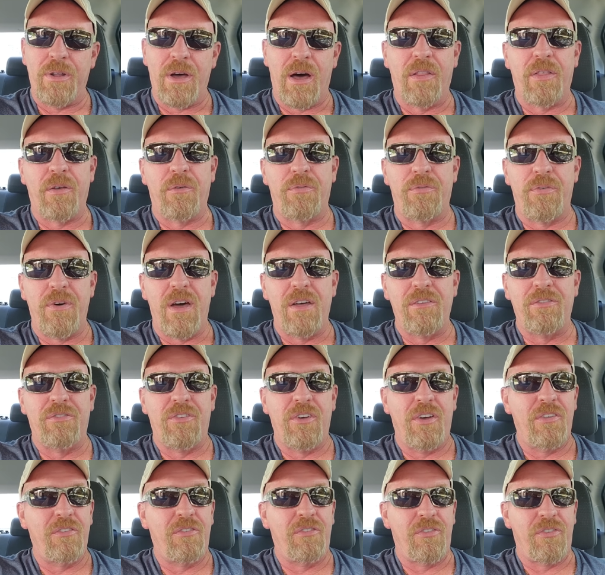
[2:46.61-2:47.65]
Now, the Fed
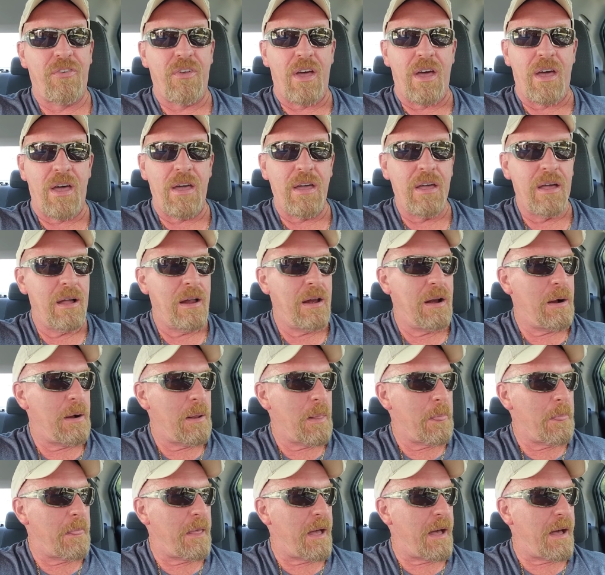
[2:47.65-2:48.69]
did say
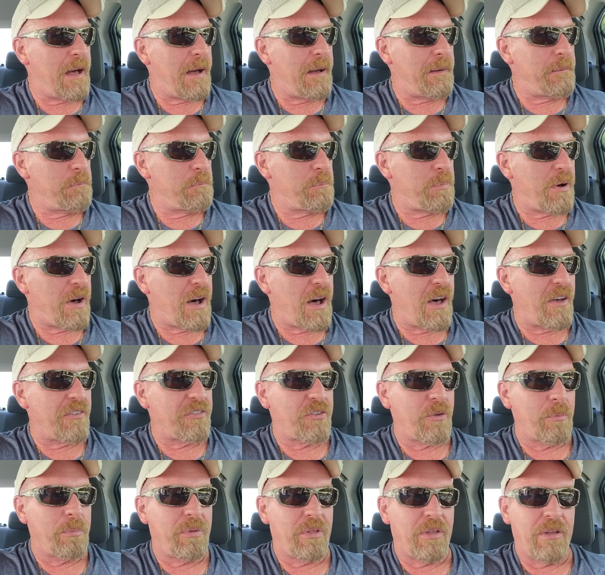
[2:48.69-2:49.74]
that
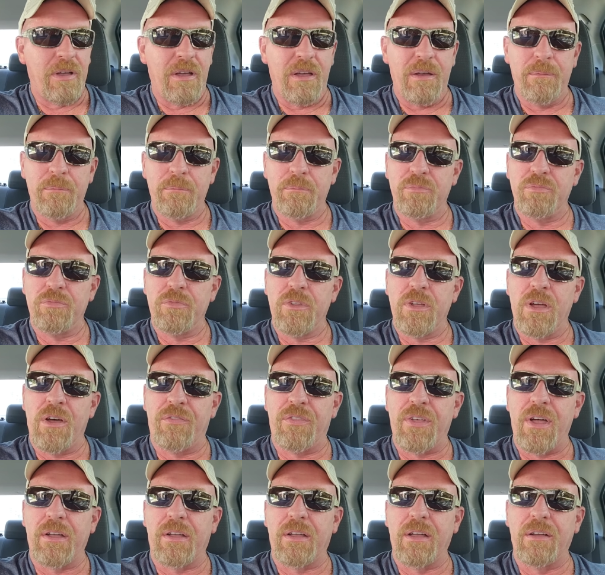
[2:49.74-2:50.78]
possibly if
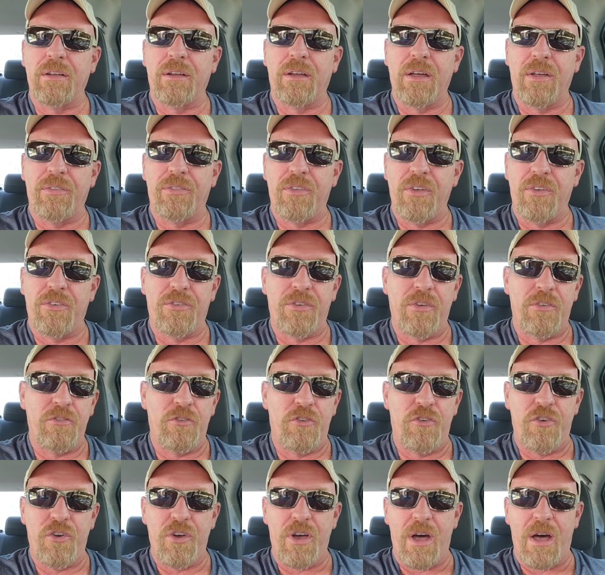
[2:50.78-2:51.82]
they can get this in
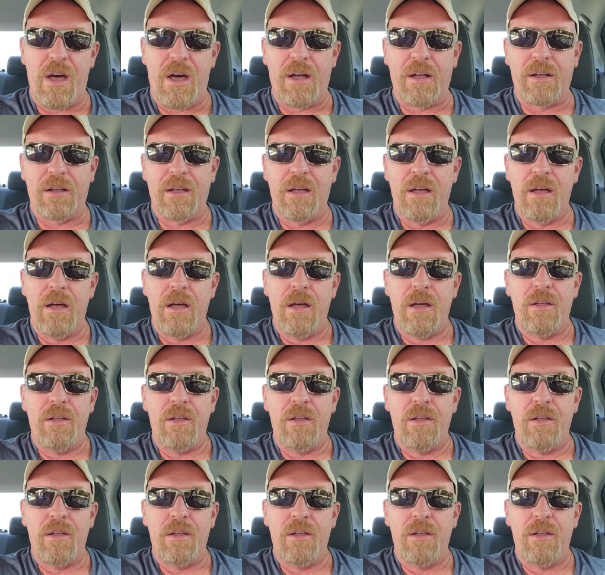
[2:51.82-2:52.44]
check